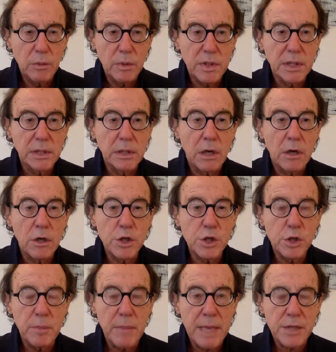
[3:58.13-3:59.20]
with a
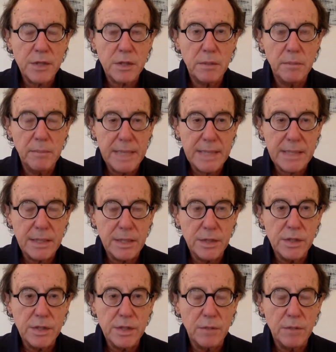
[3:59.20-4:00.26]
larger
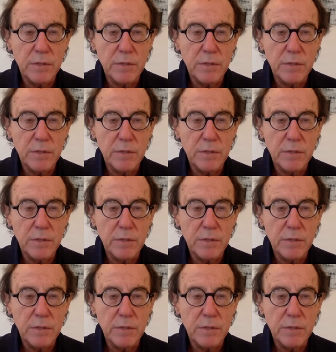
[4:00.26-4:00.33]
message that